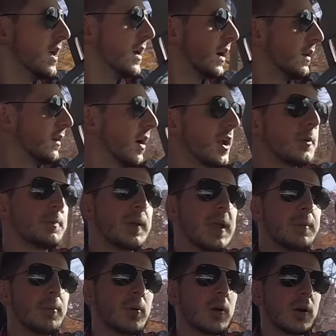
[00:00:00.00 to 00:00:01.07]
a lot of
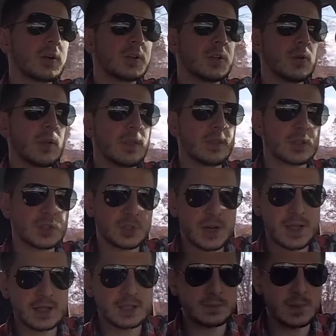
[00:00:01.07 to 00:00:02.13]
people are doing the
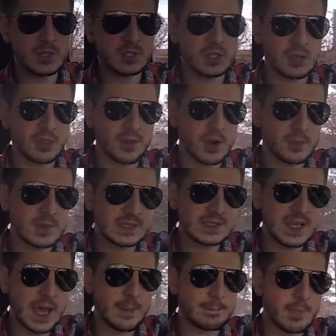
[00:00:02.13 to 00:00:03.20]
transmission
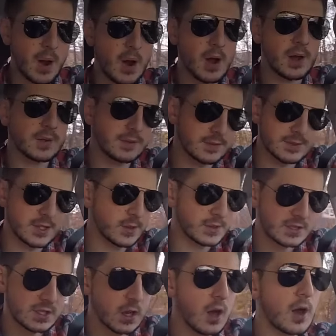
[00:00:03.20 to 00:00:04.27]
thermostat mod, so
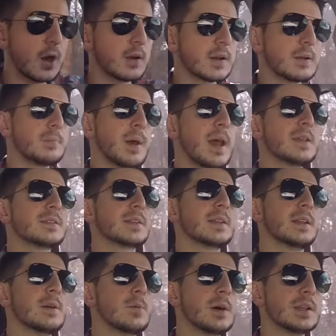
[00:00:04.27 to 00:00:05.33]
it's called. And
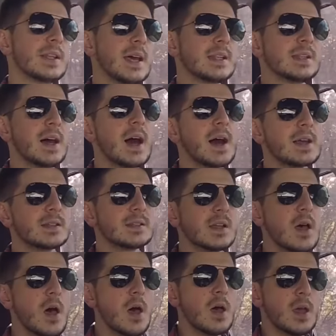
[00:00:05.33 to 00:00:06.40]
basically what that does
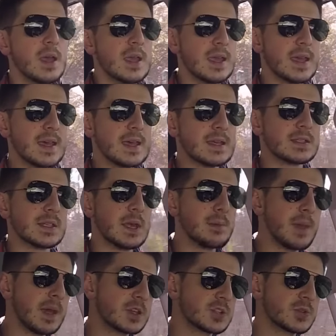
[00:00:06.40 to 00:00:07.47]
is it
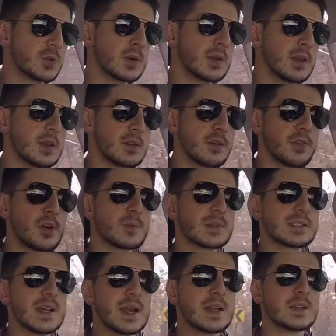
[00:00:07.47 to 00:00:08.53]
makes sure that your
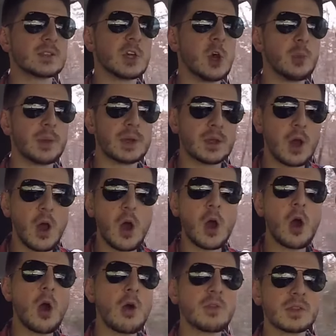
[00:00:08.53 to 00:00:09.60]
thermostat is open
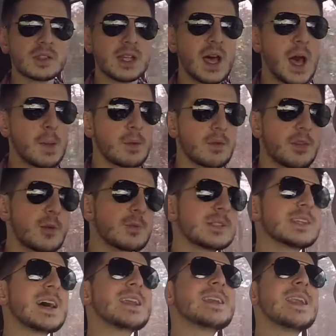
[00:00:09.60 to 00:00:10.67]
all the time. Your
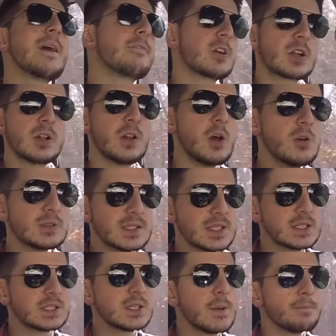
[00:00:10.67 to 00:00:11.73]
thermostat never
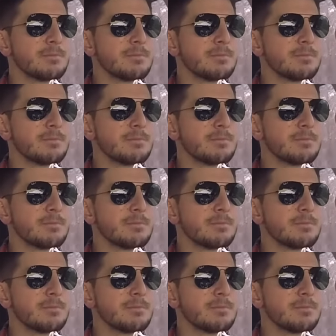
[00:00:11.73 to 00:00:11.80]
closes.